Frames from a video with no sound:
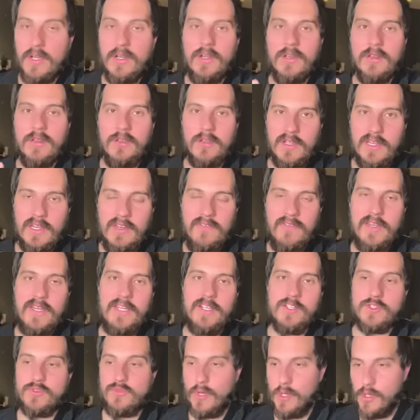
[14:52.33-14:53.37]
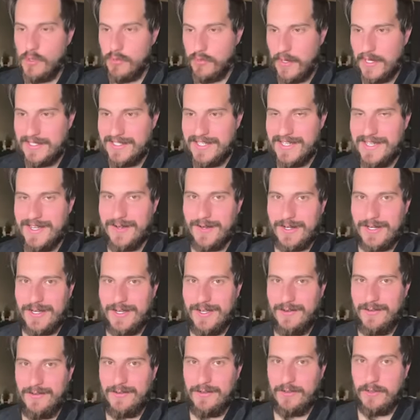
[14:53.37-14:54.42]
Look at Nvidia's growth rates a year
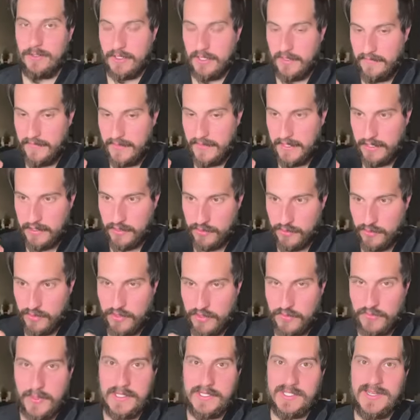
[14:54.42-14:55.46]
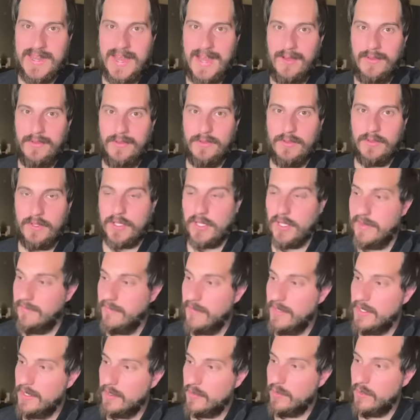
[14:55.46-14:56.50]
ago. Look at Nvidia growth rates now. Look at
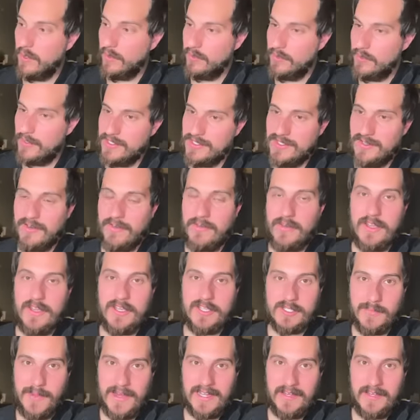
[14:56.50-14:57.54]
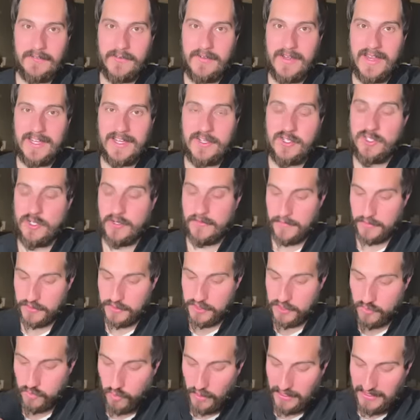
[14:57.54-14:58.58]
Nvidia growth rates expected for next year
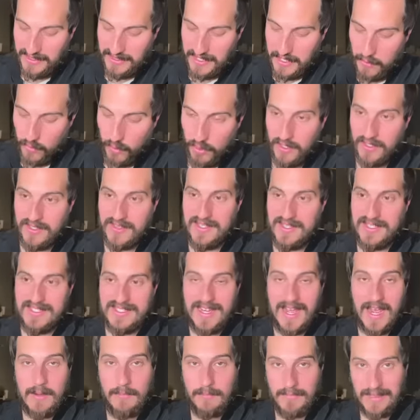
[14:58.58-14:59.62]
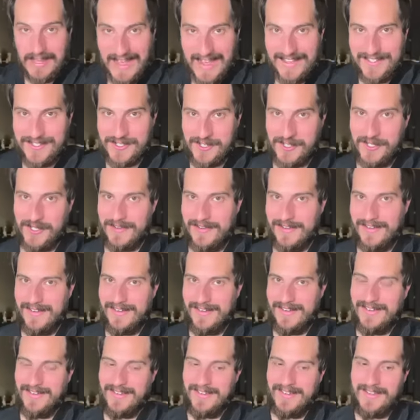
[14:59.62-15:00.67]
versus what they were at this time last year.
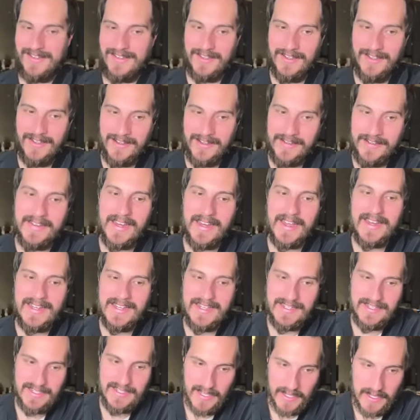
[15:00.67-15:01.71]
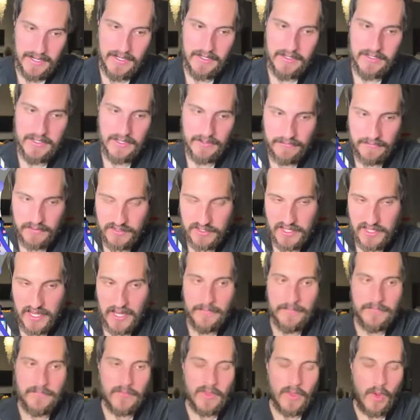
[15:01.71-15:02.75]
Night and day difference,
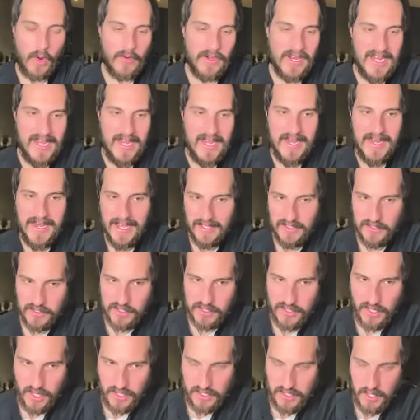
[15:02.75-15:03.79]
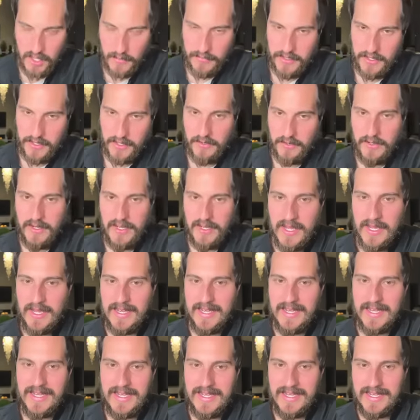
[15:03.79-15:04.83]
okay? Alright, next stock up here
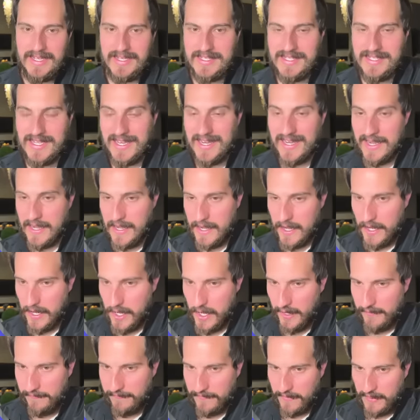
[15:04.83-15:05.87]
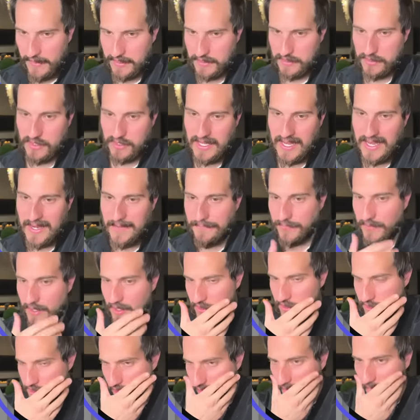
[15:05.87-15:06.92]
is Netflix, okay?
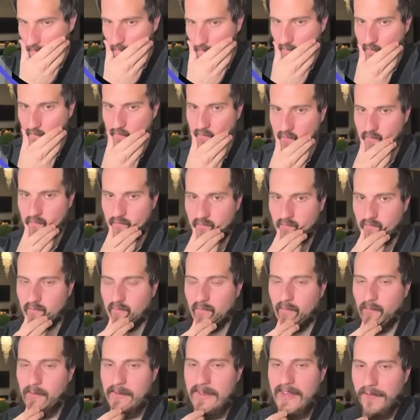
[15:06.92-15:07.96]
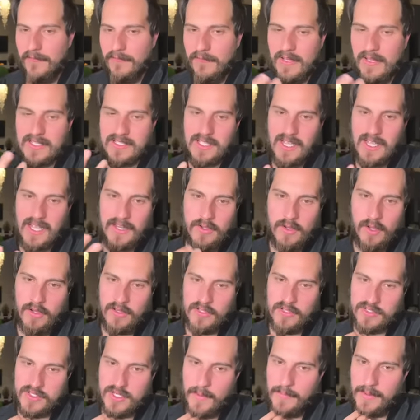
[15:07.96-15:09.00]
So, Netflix, I call
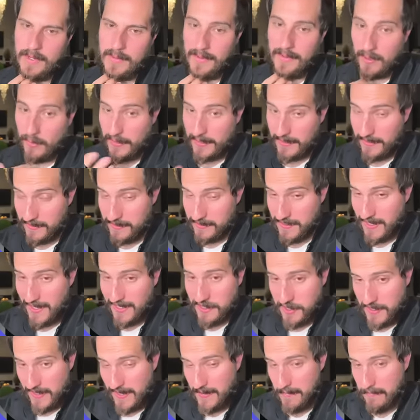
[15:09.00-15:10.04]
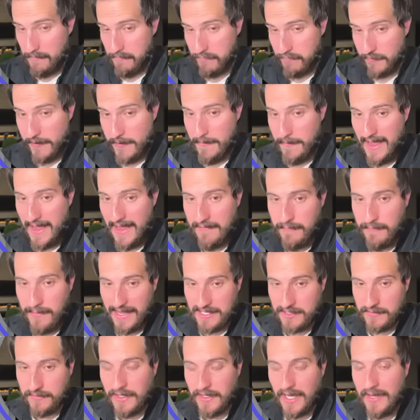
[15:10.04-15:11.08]
this company, by the way, it's actually had a pretty bad
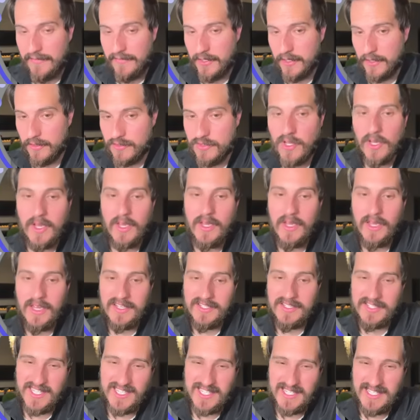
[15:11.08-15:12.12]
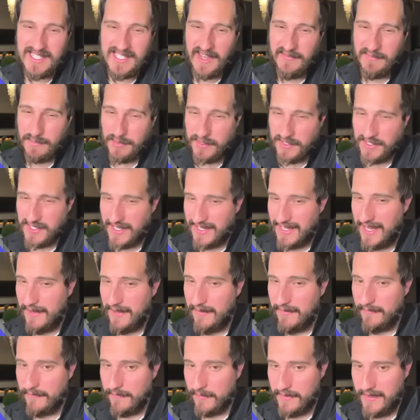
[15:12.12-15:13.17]
past 5 years. 67%
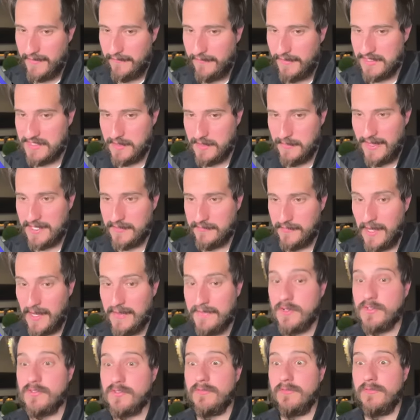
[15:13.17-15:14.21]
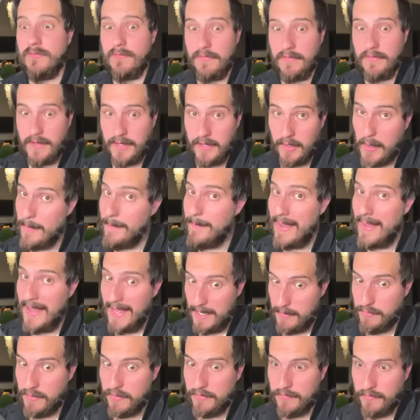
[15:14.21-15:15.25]
gain for Netflix in the past 5 years. Very
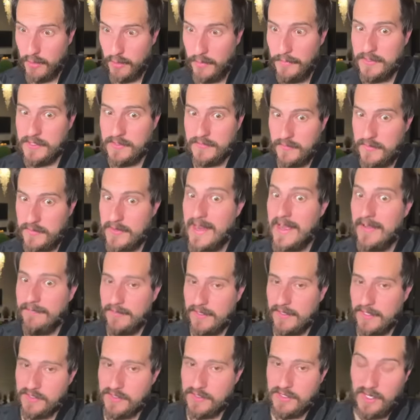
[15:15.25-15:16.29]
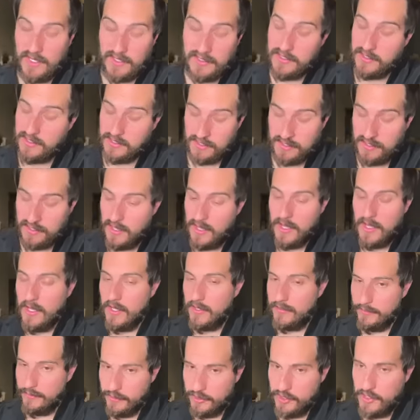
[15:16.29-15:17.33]
bad performance for Netflix stock. This has
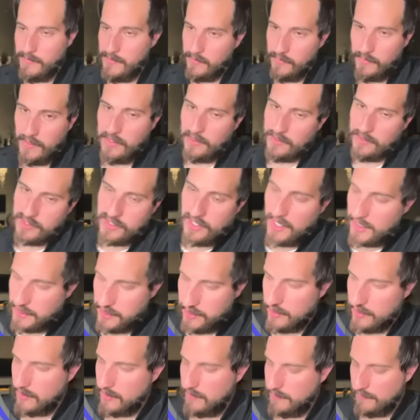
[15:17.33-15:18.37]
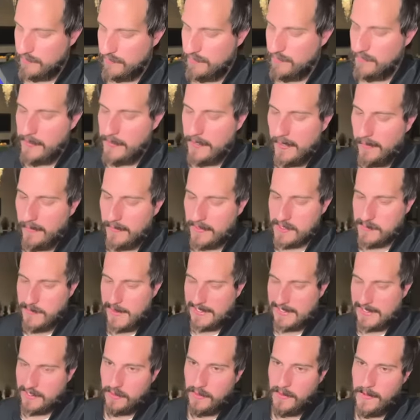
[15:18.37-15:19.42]
usually been one of those stocks you can, you know,
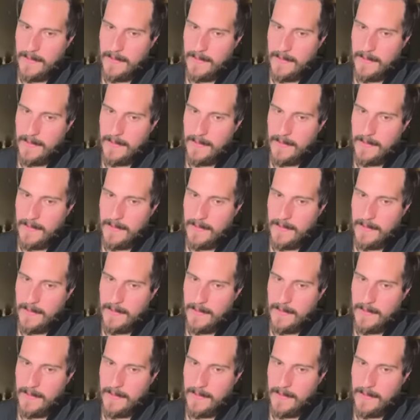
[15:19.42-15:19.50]
expect to